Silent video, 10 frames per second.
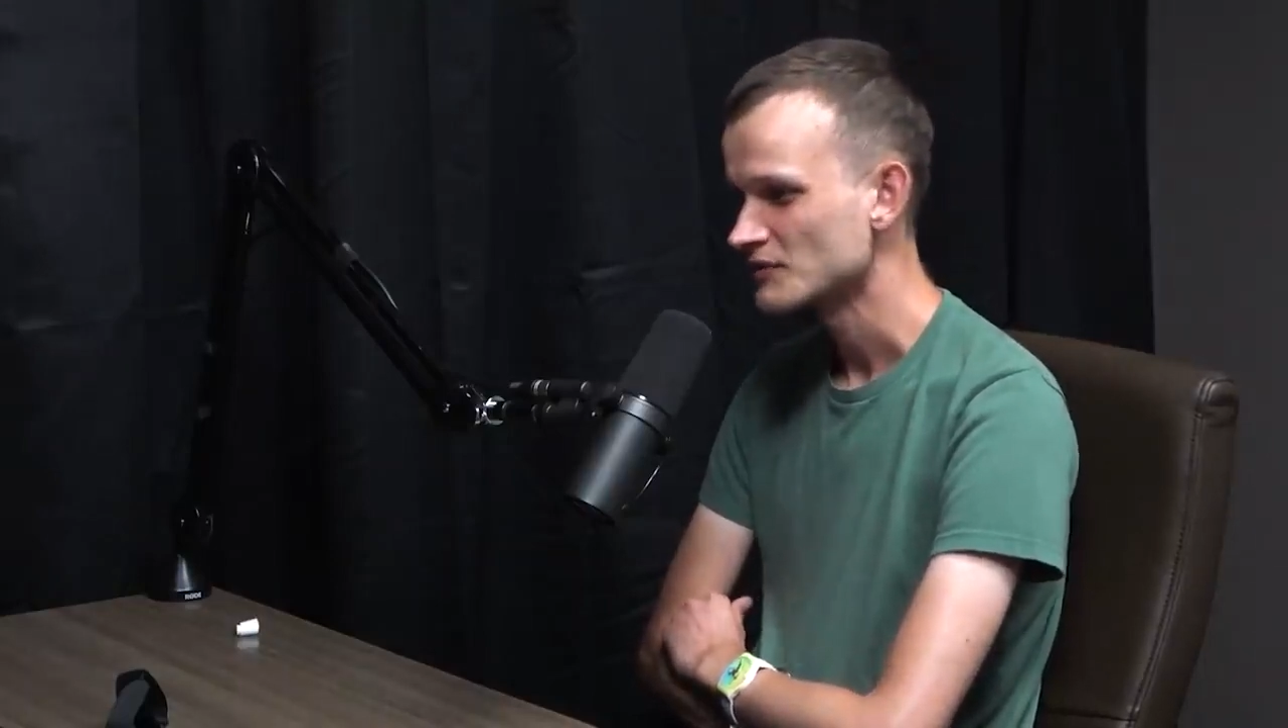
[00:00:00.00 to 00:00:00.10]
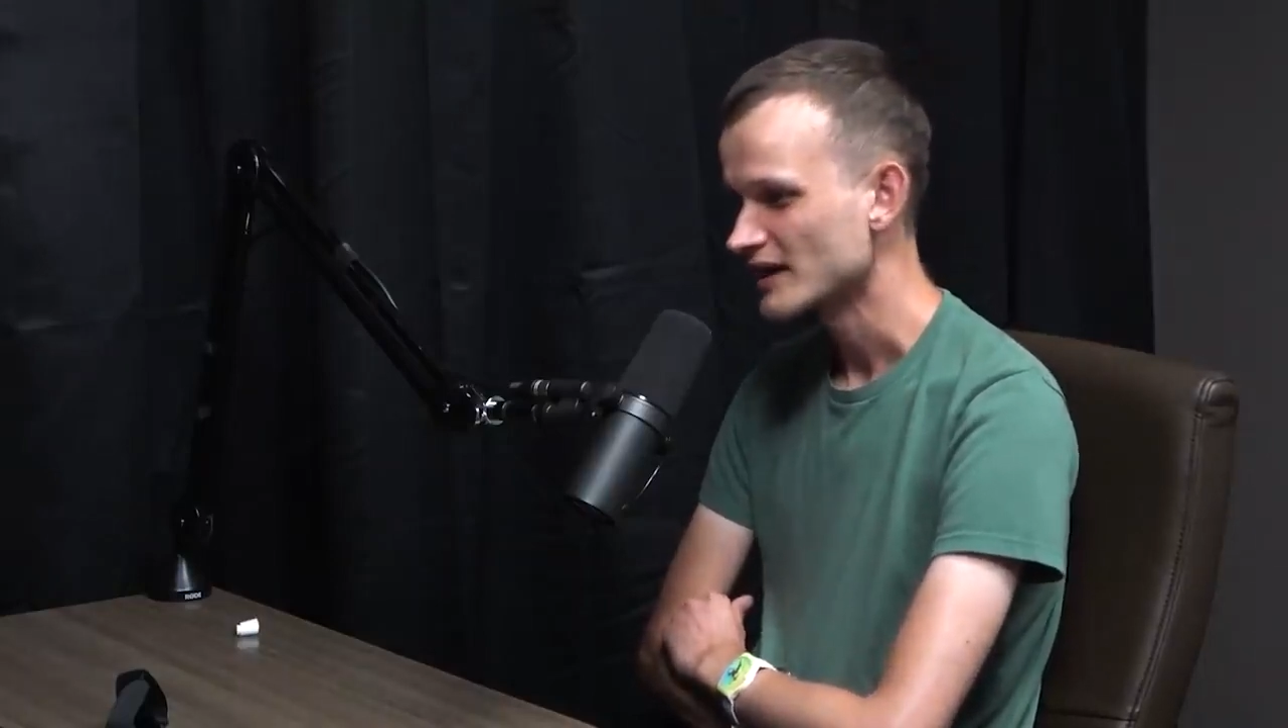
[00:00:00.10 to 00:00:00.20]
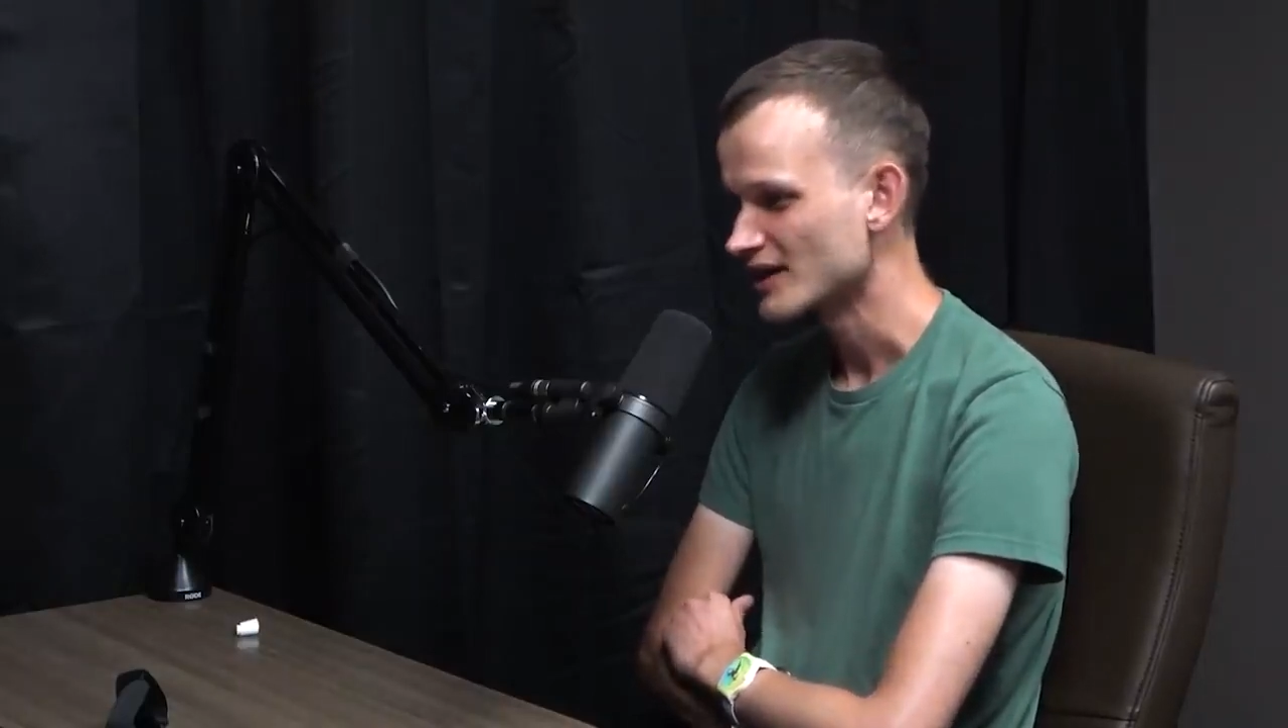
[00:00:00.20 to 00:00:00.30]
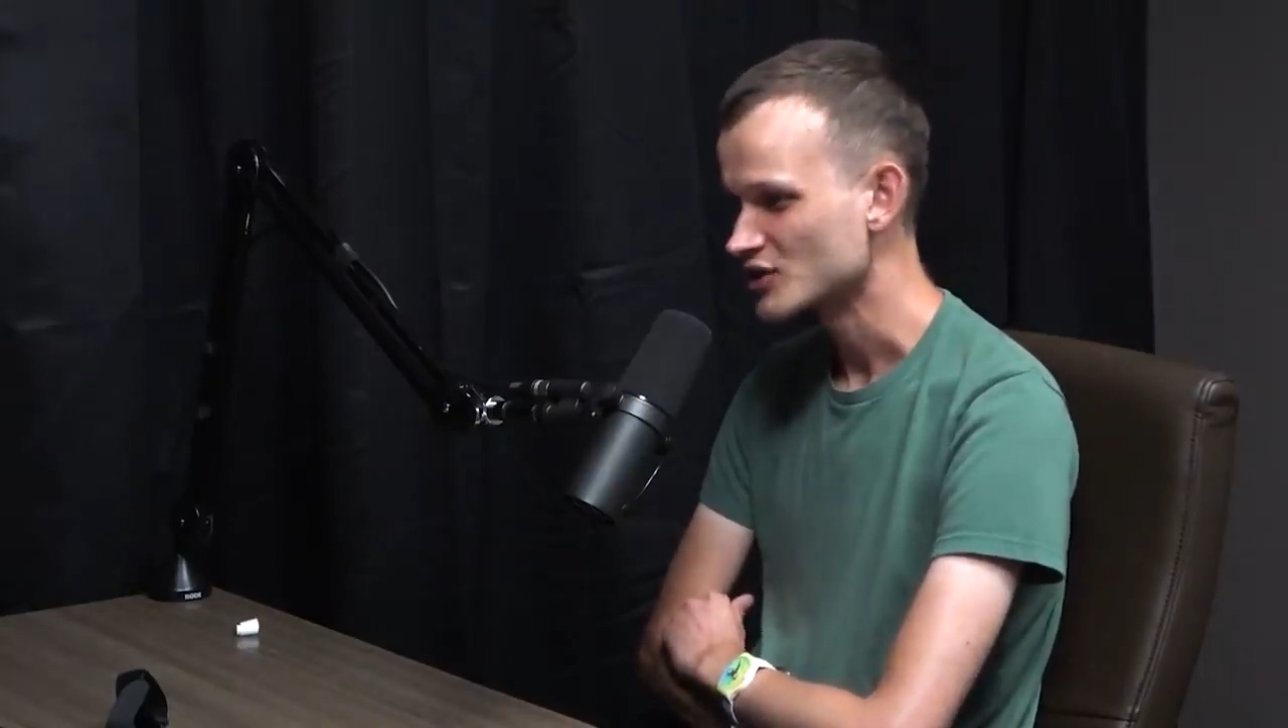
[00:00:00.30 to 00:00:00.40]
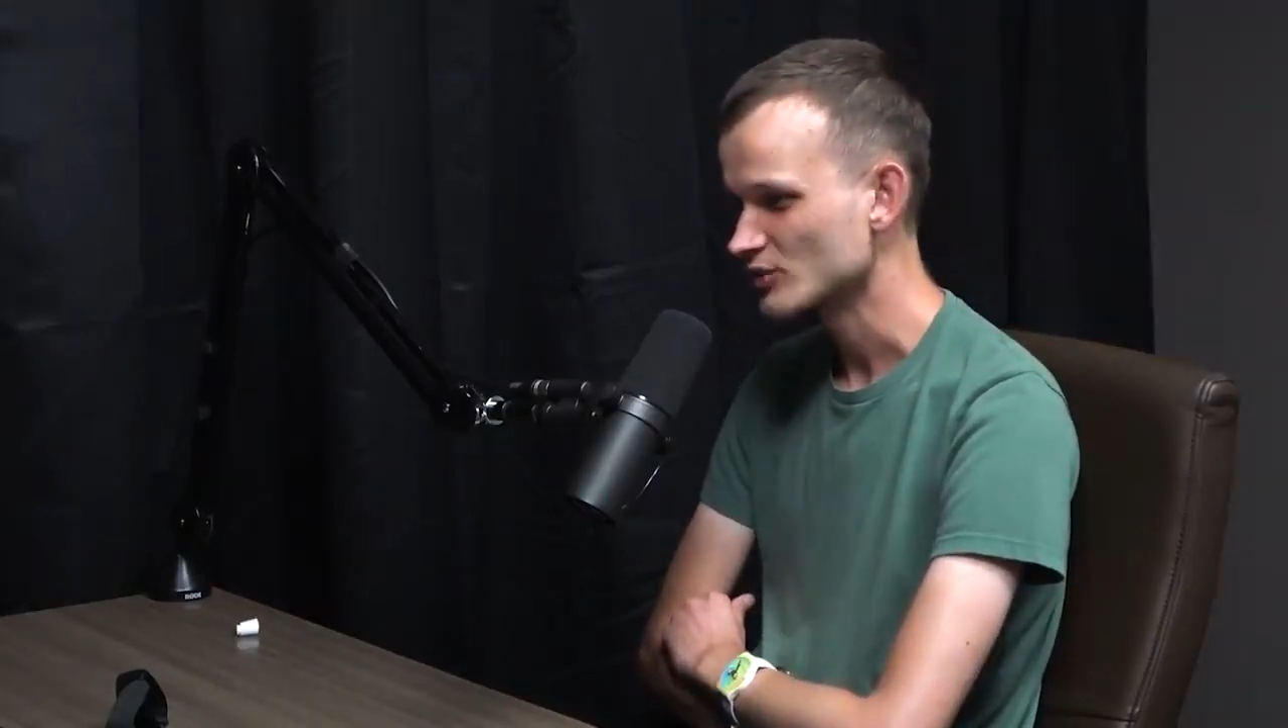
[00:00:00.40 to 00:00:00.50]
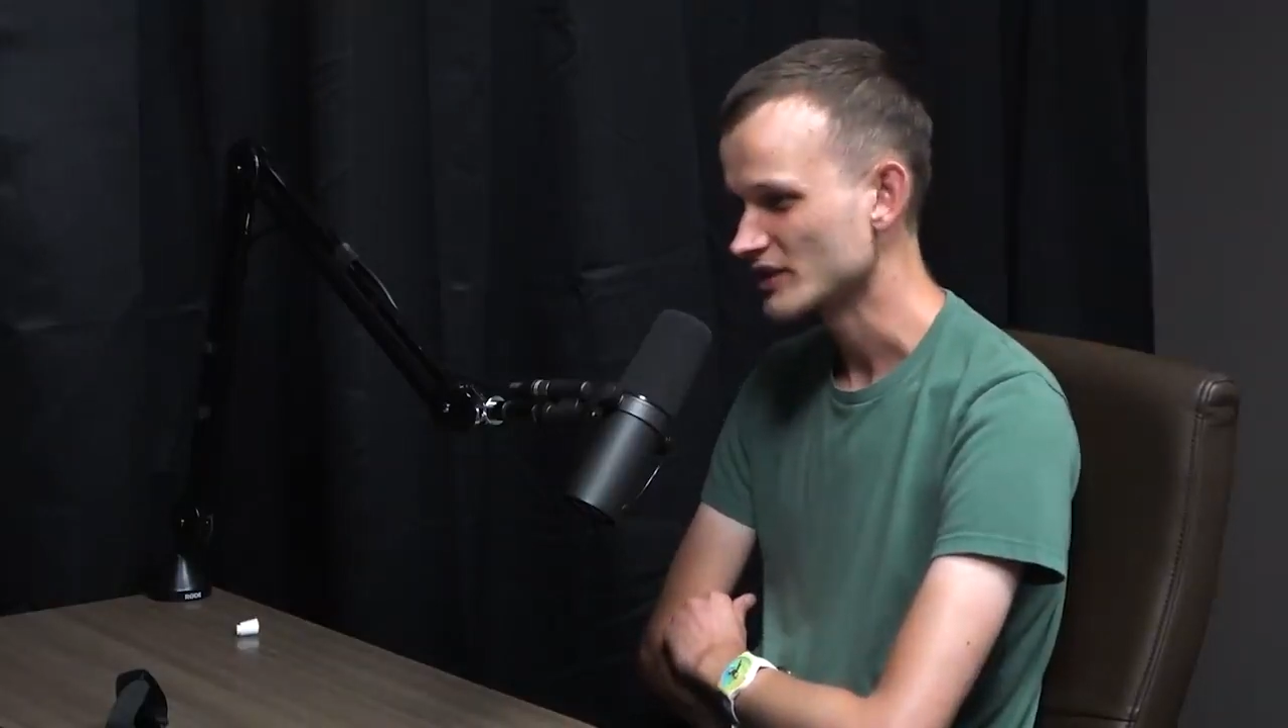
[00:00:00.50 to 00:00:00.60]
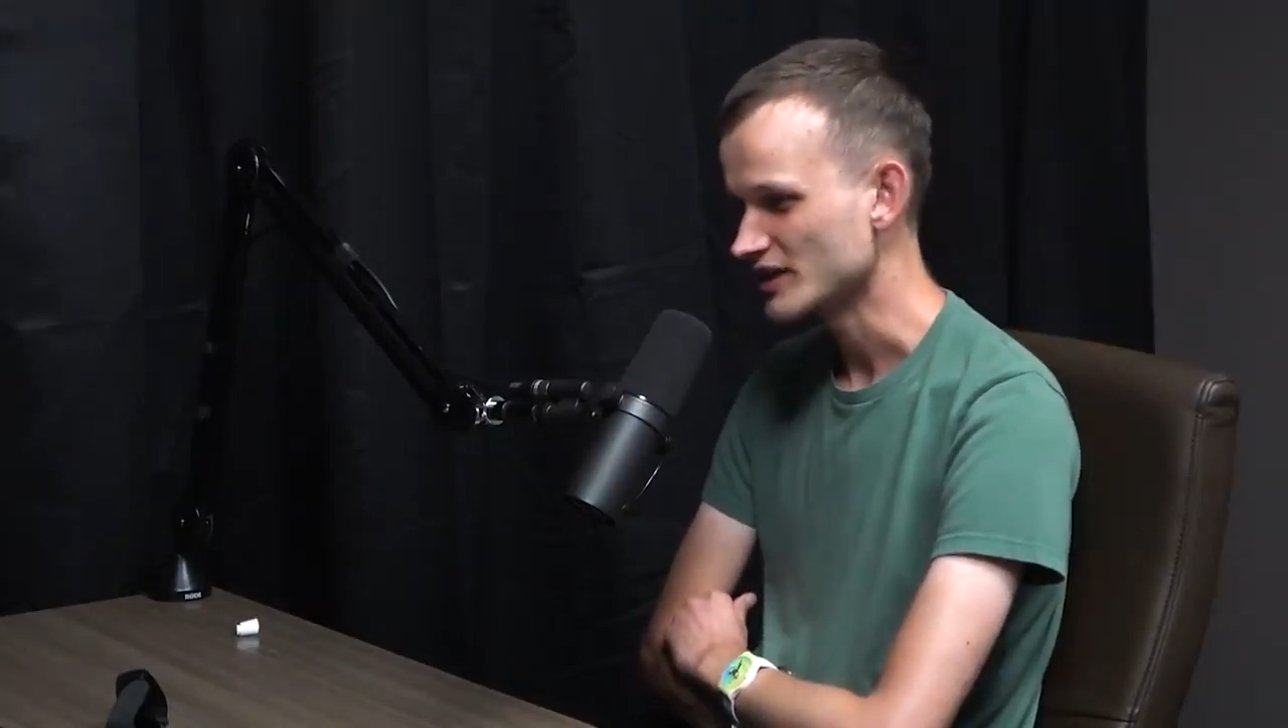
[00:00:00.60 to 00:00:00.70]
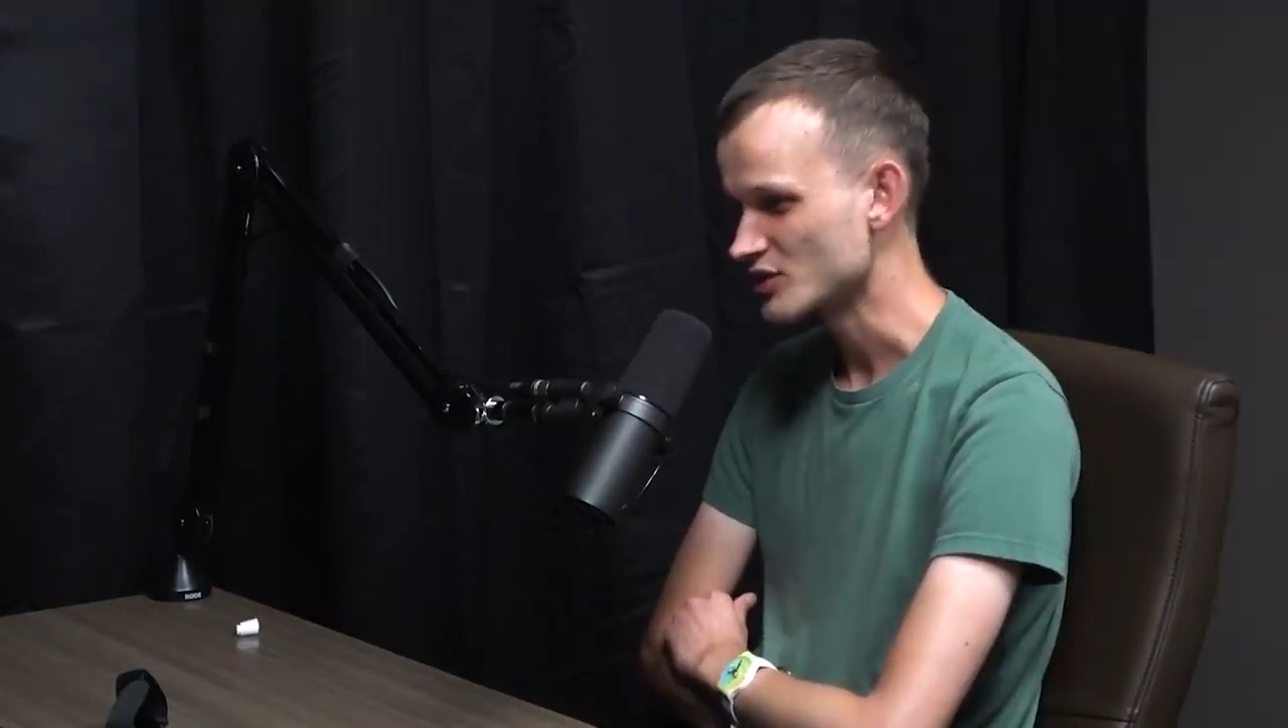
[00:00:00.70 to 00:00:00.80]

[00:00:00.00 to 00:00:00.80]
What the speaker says: actually